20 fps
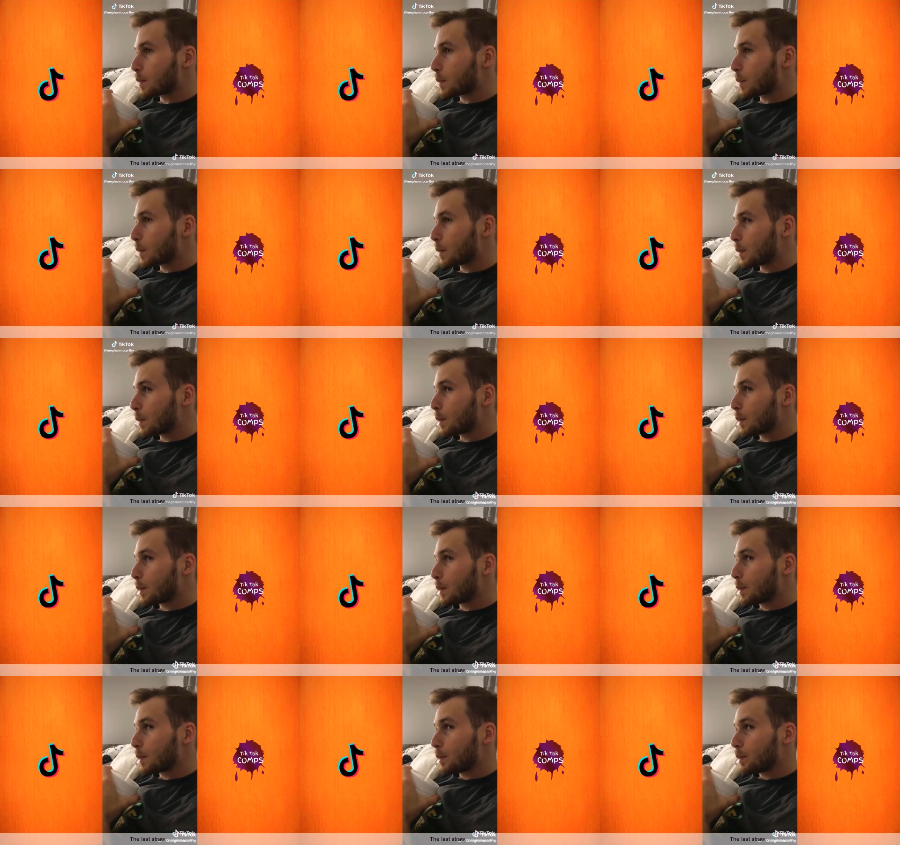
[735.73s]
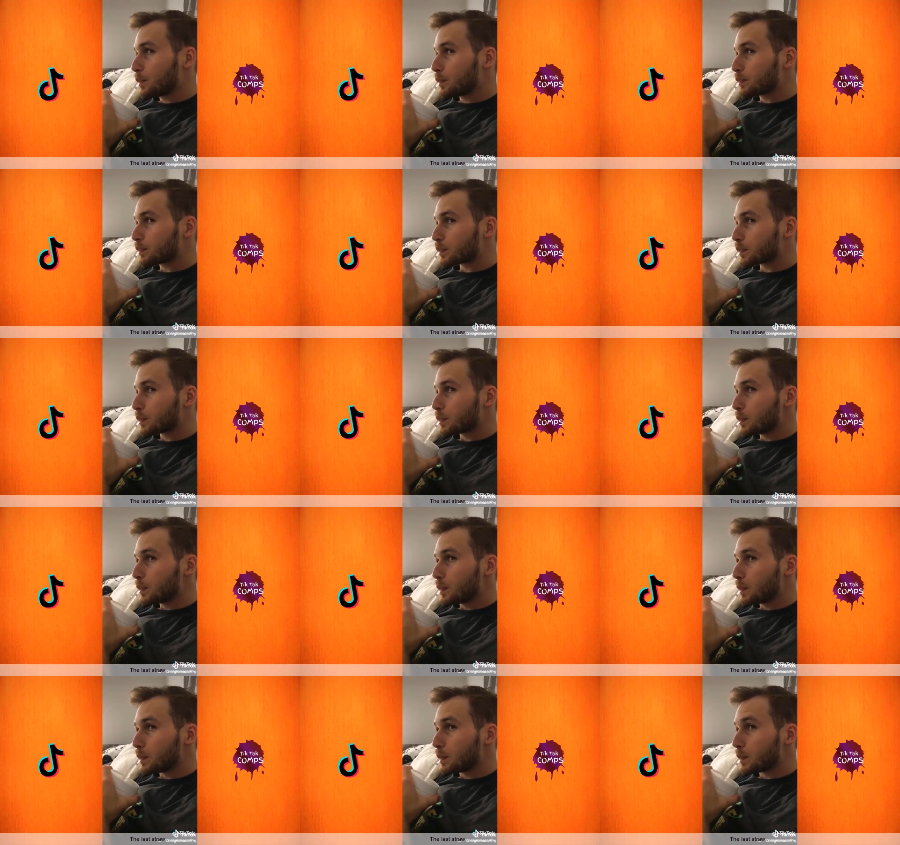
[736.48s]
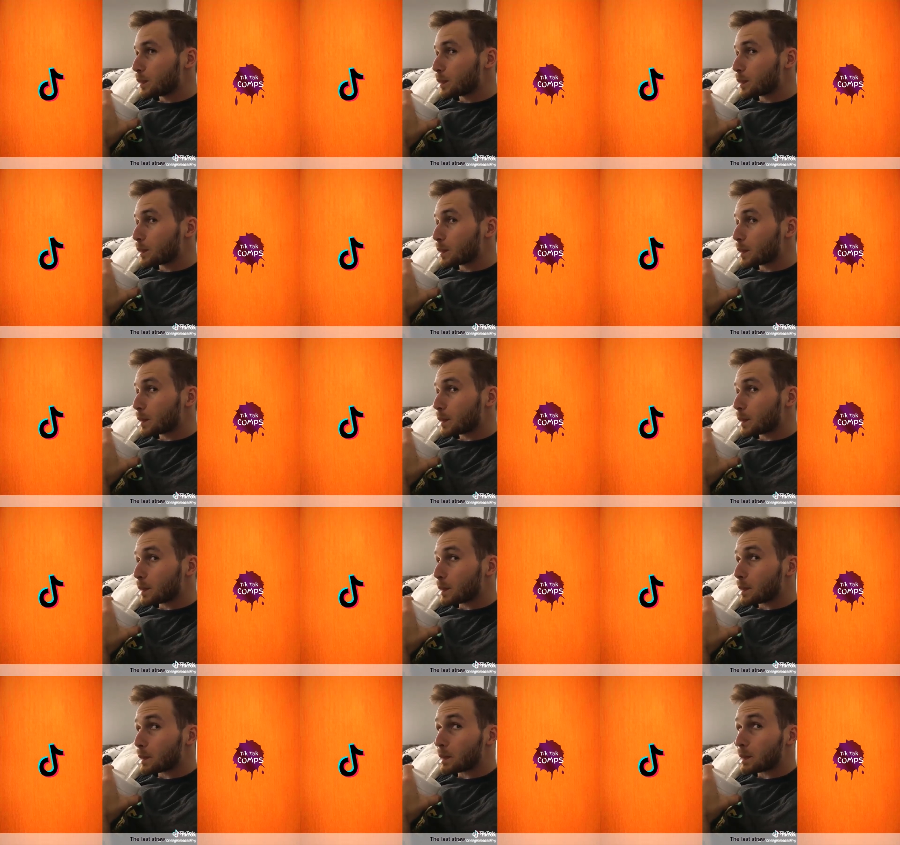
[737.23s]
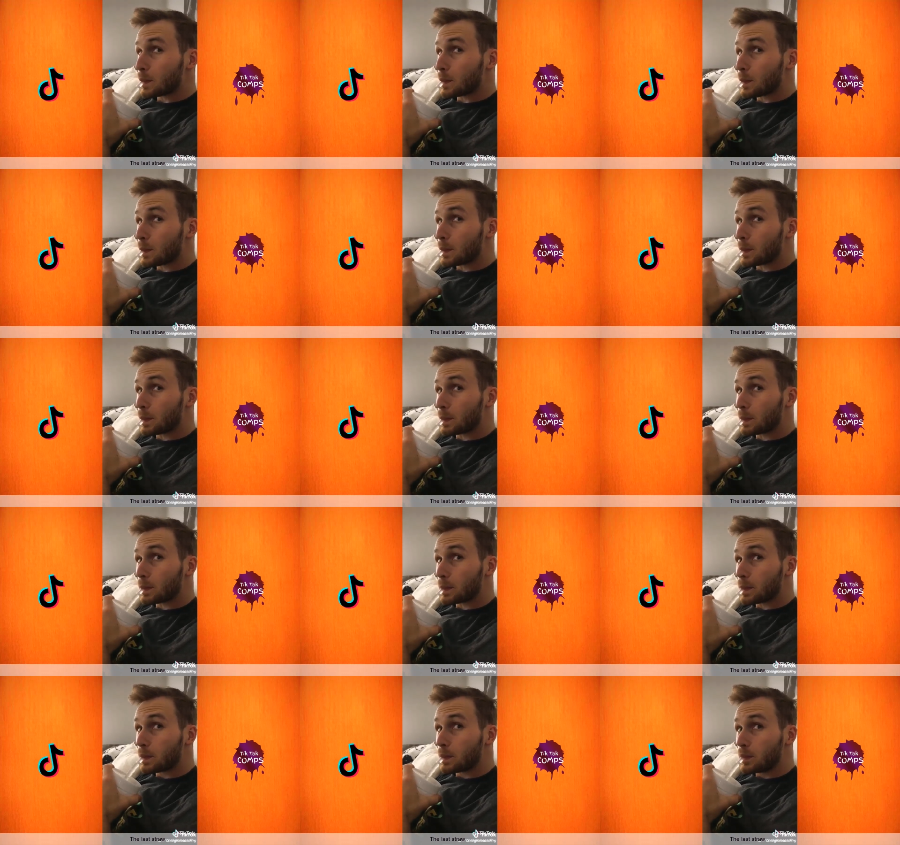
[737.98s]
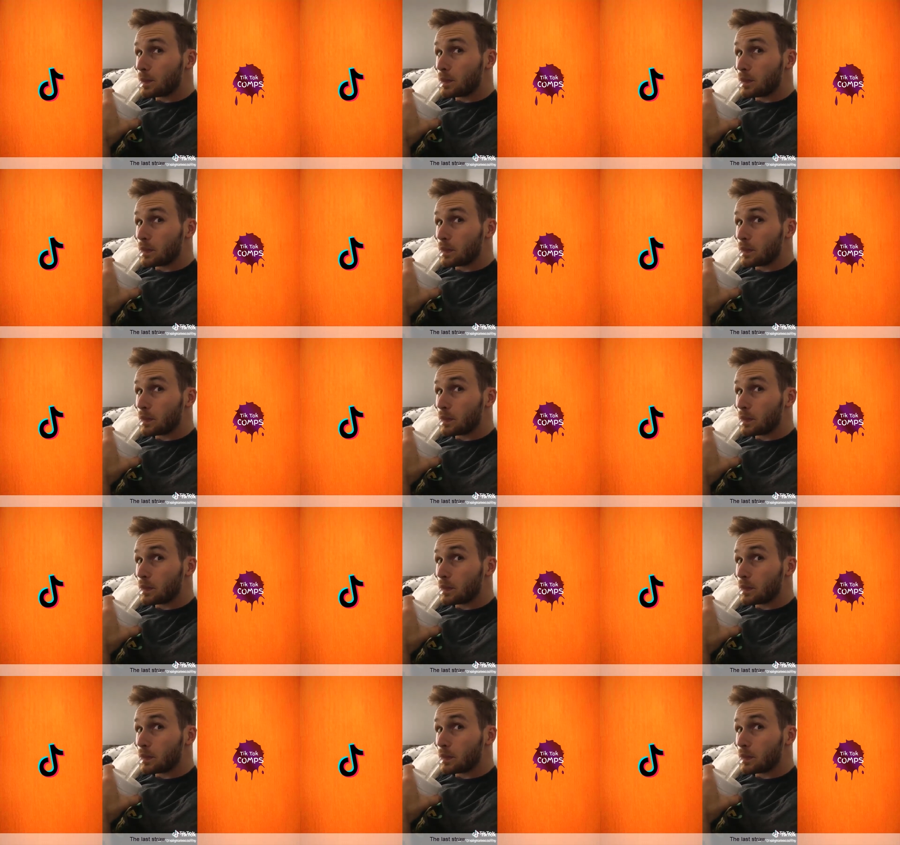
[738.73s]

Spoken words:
Nobody speaks.